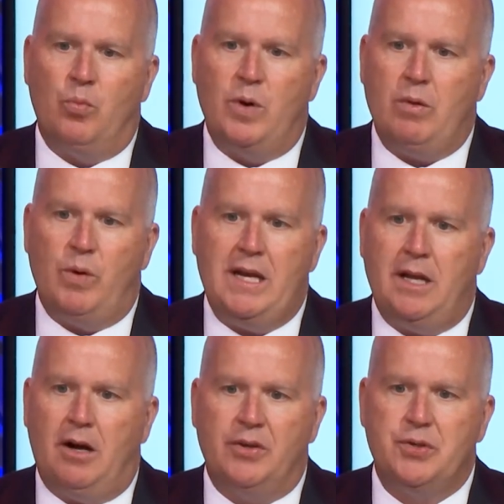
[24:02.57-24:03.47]
we
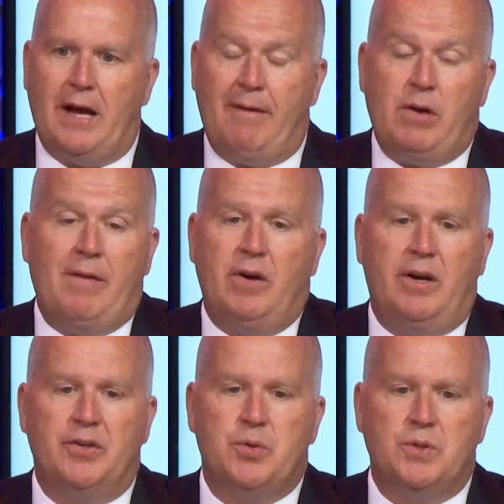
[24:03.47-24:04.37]
did also, I've
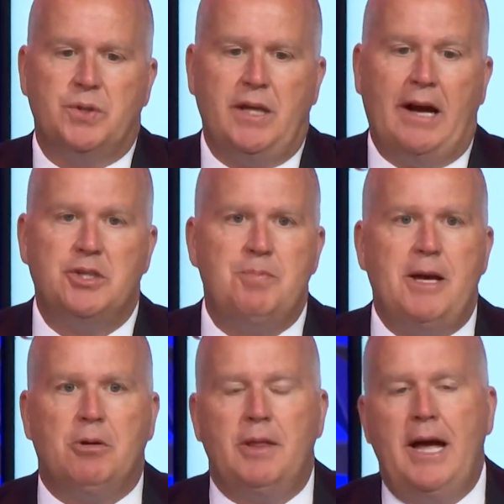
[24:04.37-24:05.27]
done all sorts of things. I was
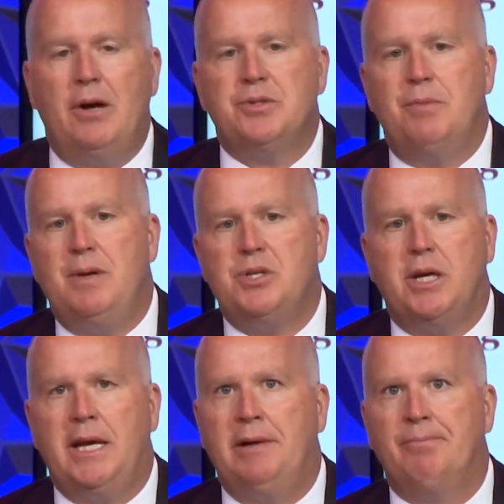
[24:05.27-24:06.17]
Speaker of the House in
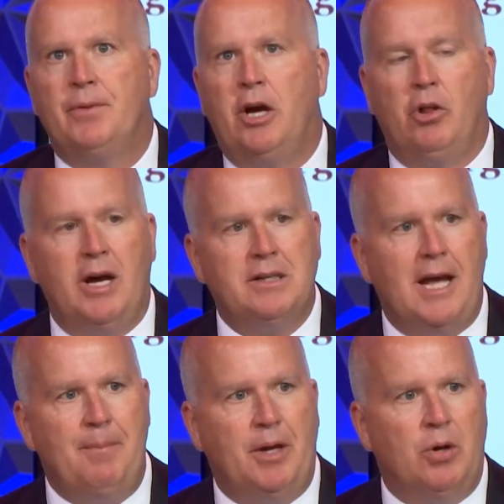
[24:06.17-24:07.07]
Michigan a long
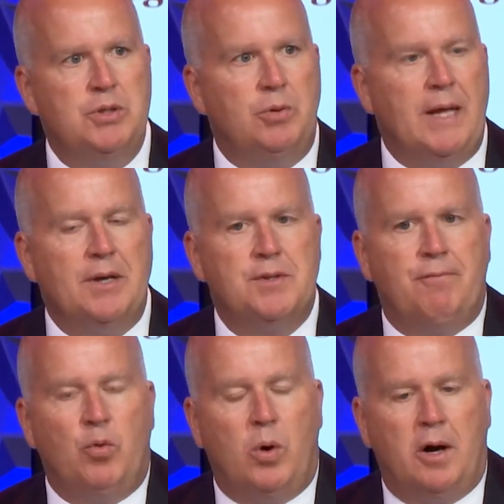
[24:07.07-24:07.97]
time ago,
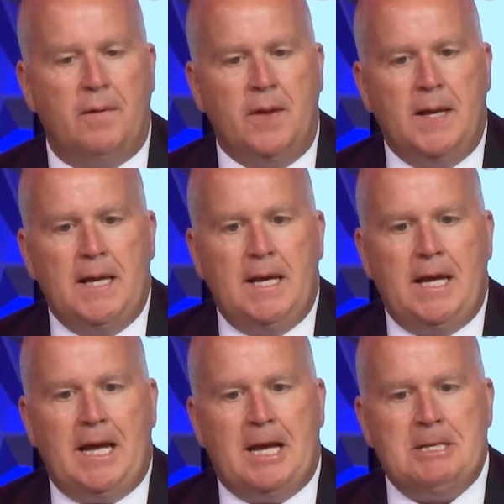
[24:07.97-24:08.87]
2004,
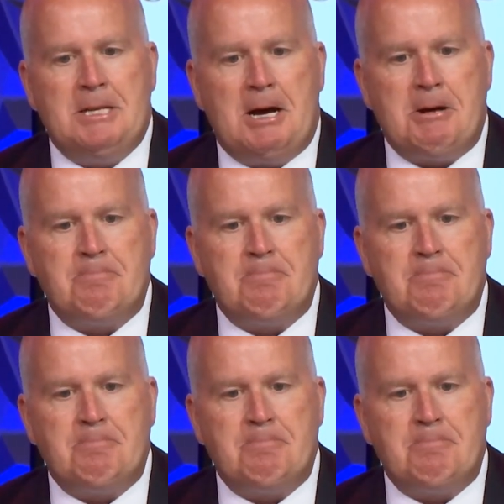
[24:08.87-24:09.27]
and